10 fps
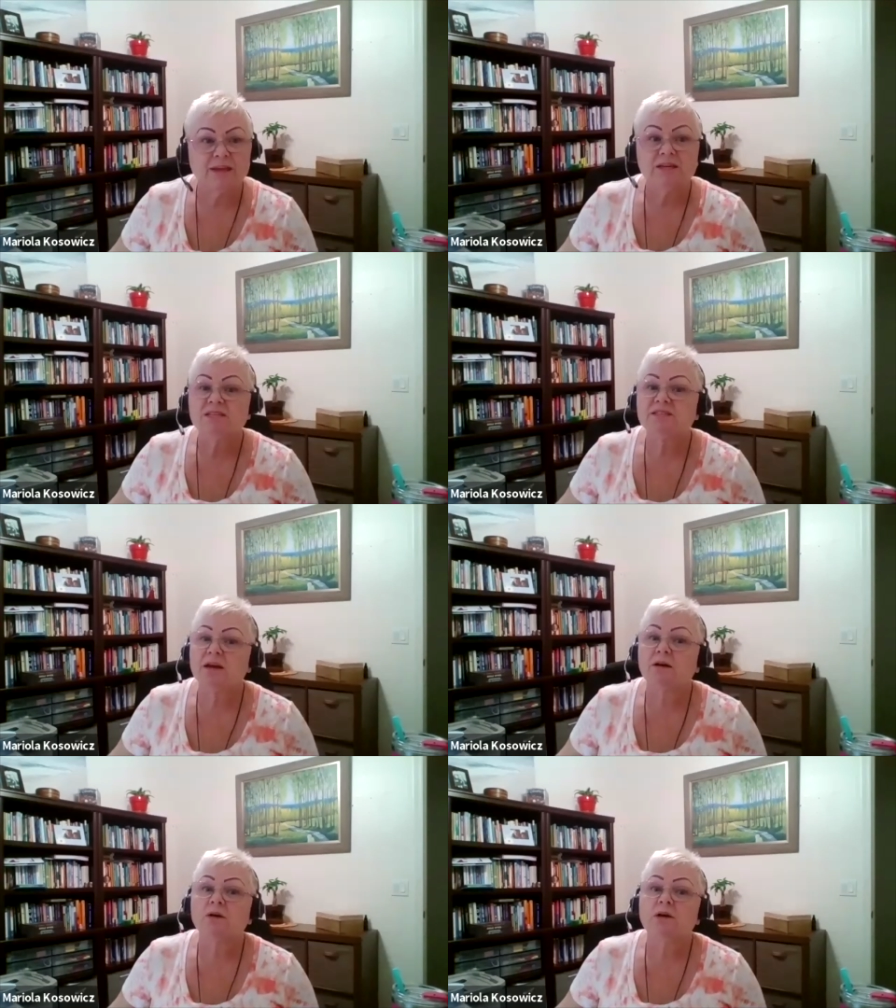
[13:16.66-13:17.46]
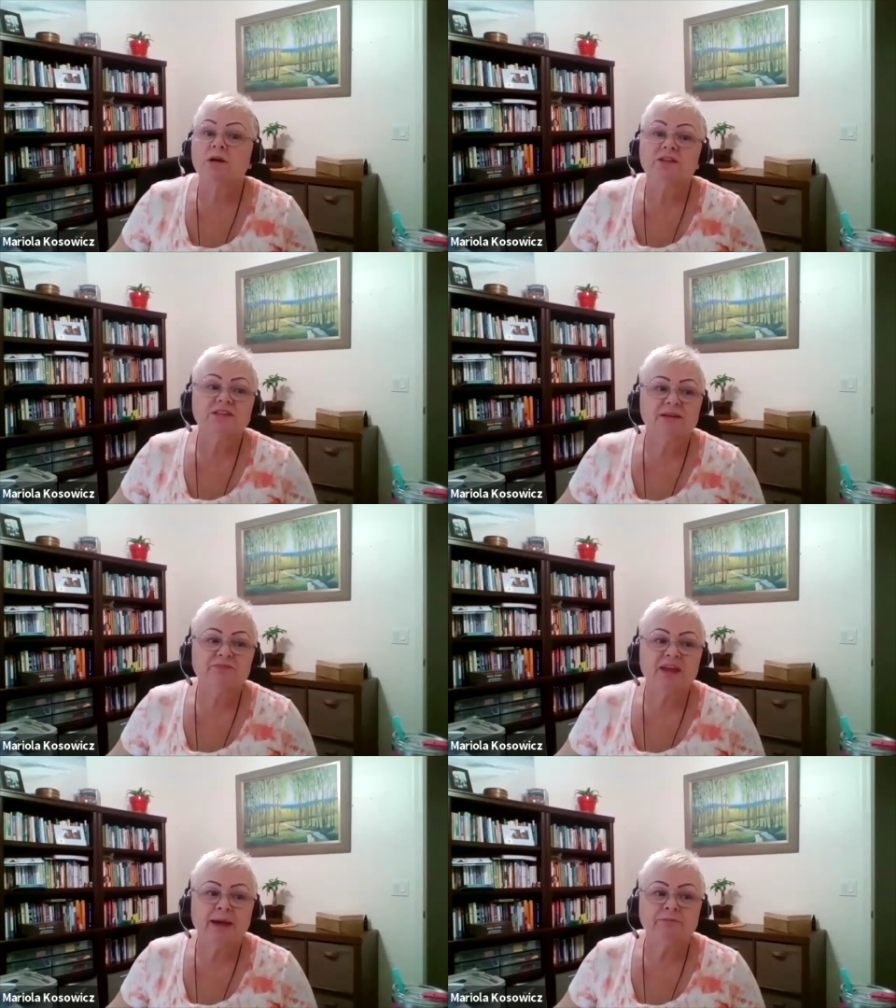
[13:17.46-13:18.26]
So
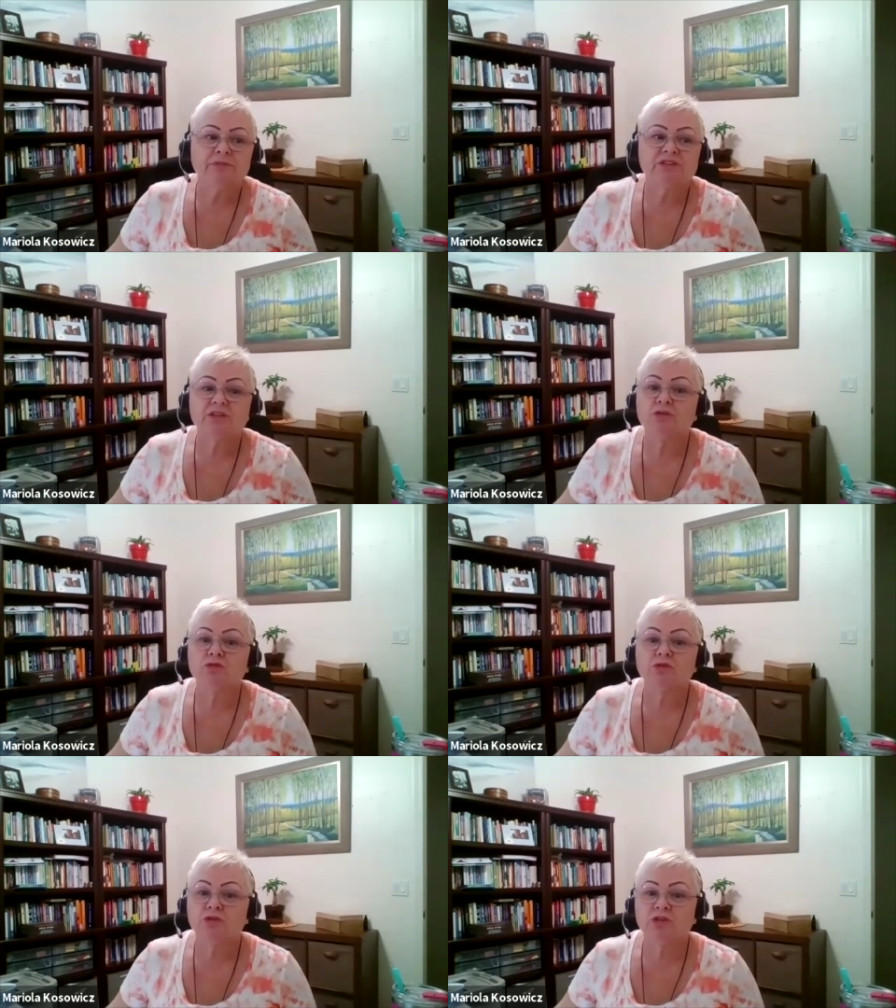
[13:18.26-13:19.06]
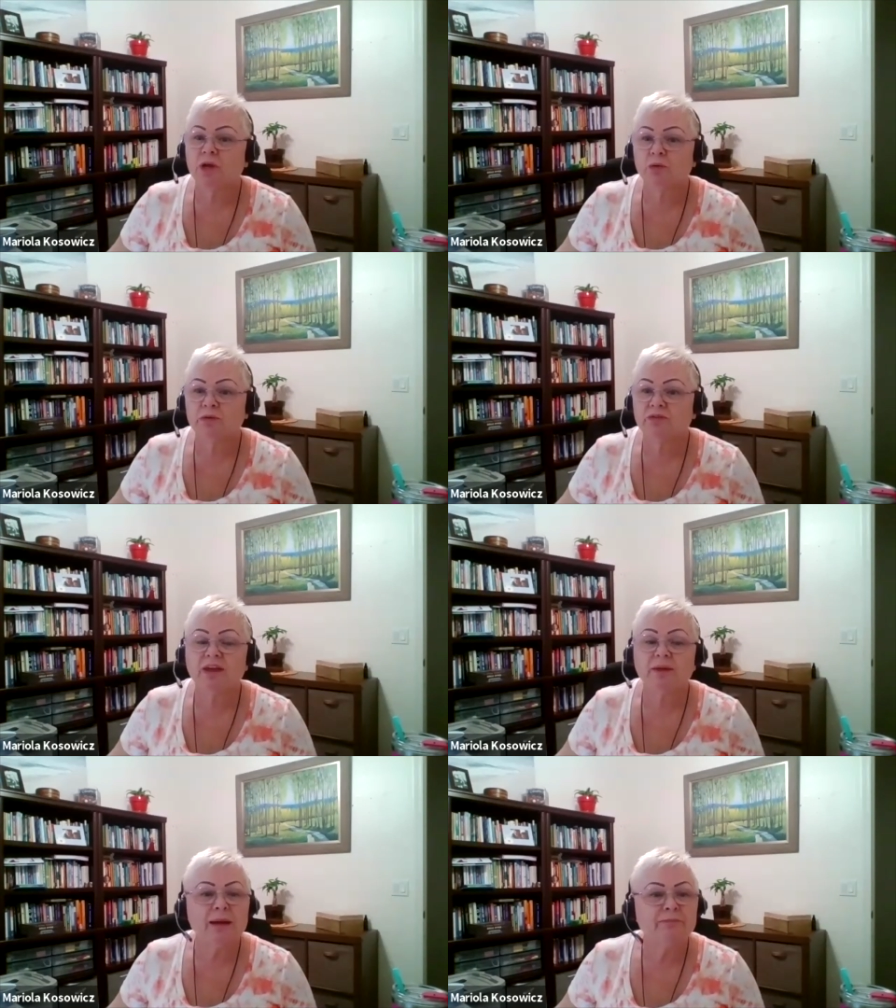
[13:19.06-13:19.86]
sometimes you don't know if
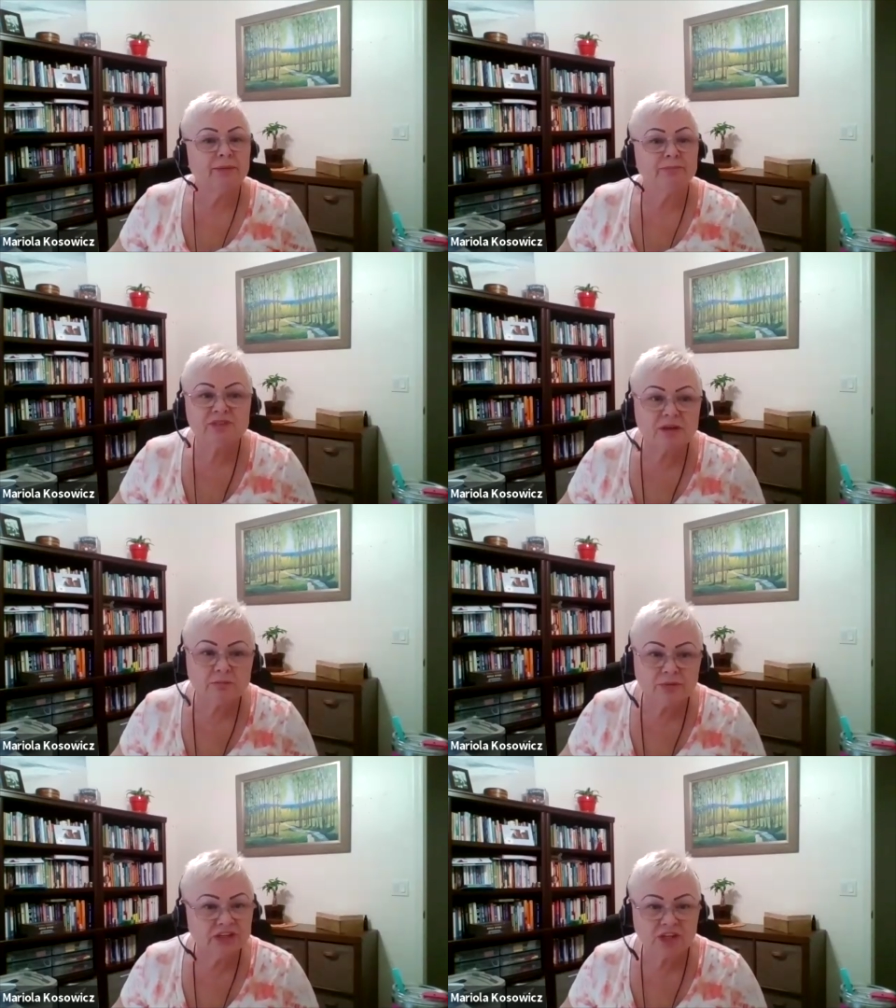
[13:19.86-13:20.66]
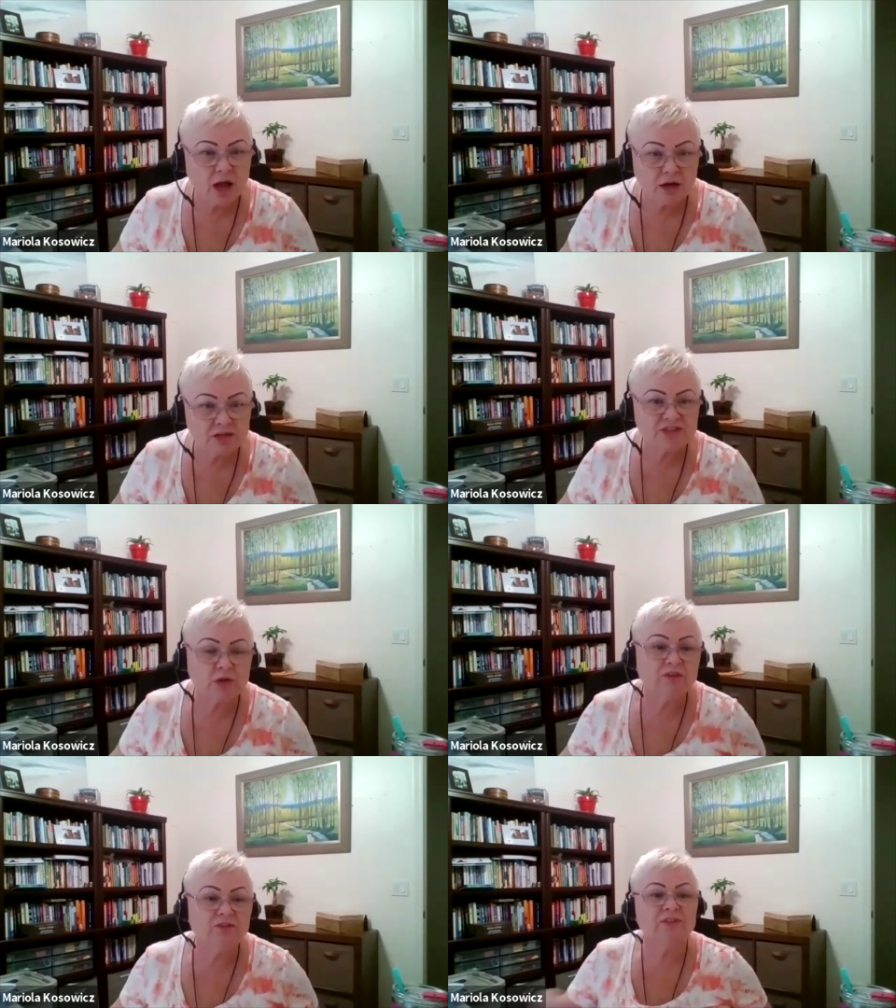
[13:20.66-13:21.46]
the map up is complete also,
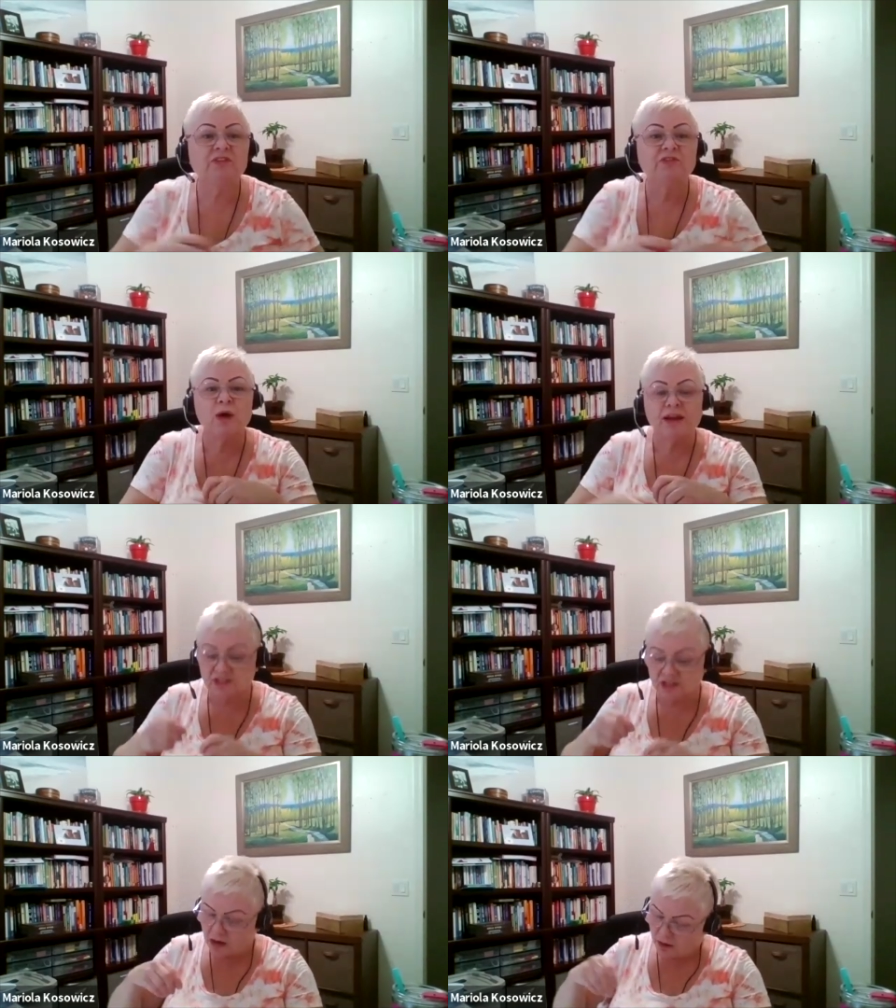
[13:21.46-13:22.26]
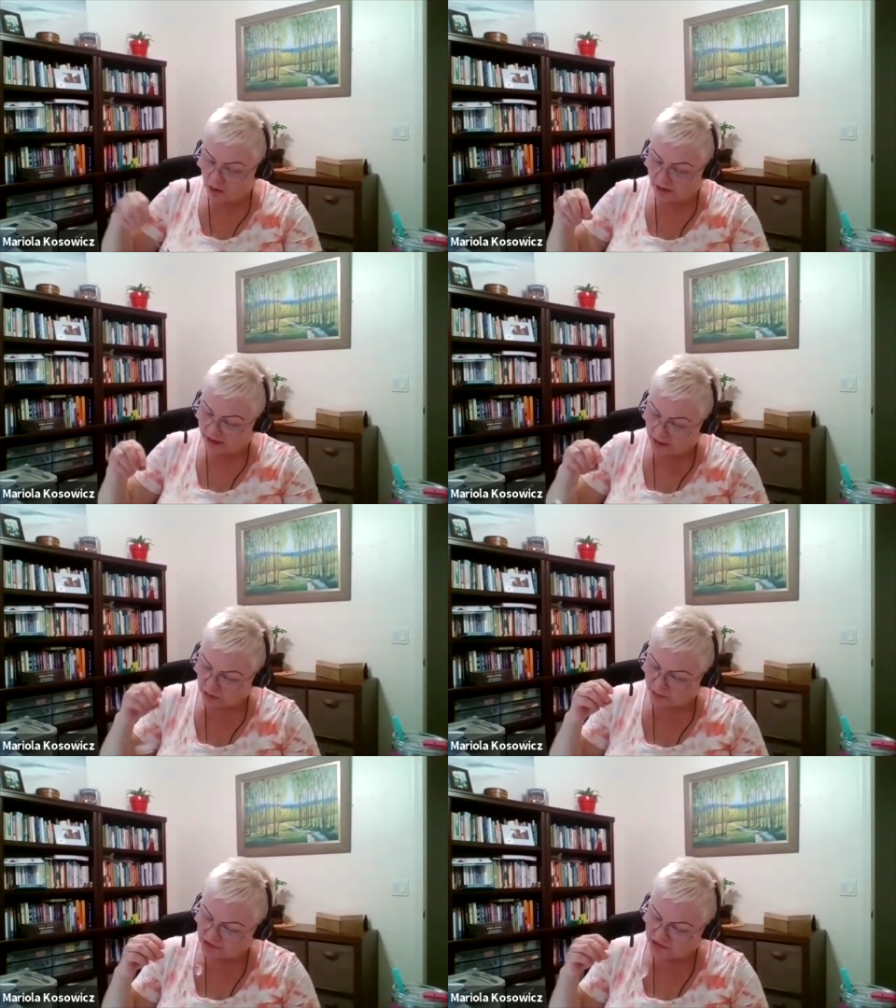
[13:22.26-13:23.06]
even if you ask it, oh, okay,
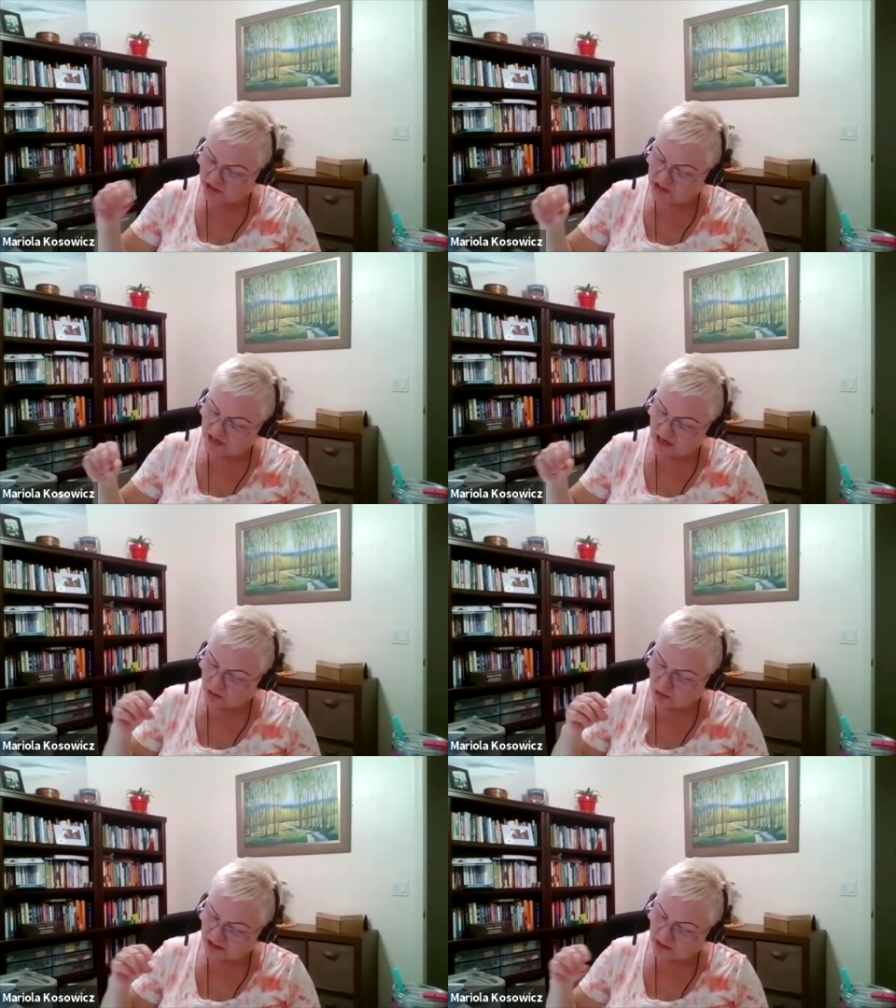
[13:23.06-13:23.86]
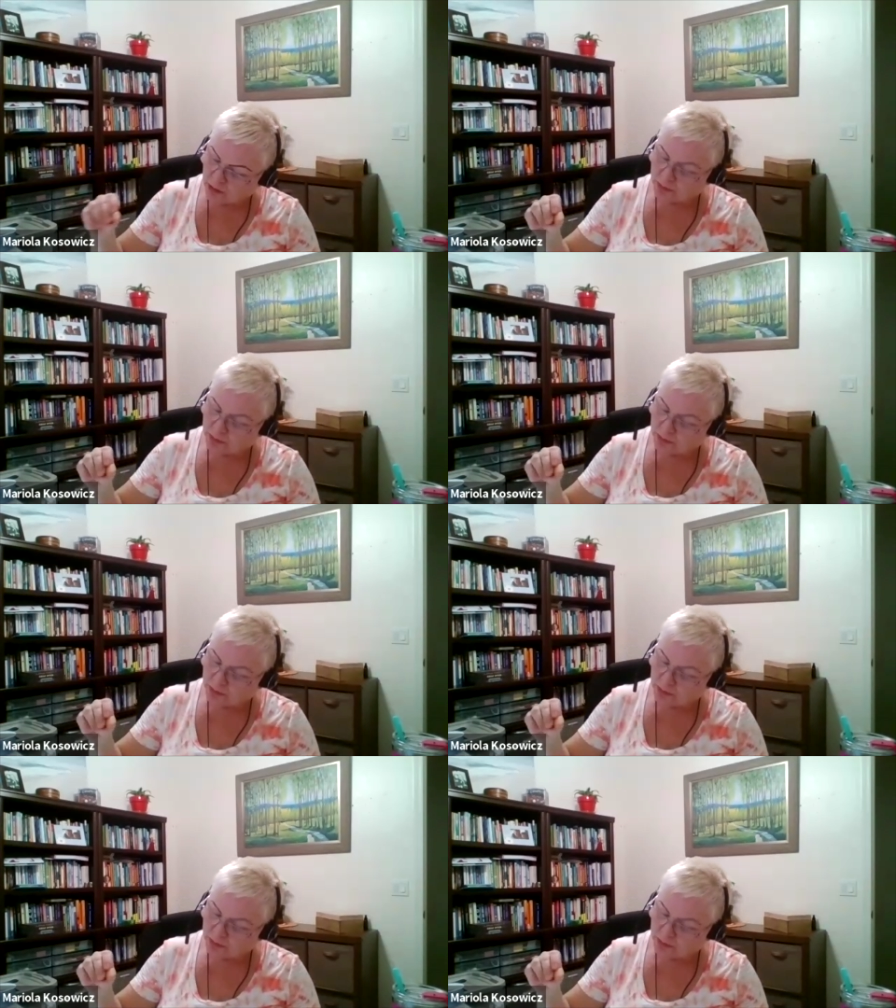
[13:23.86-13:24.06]
what percentage is accurate, what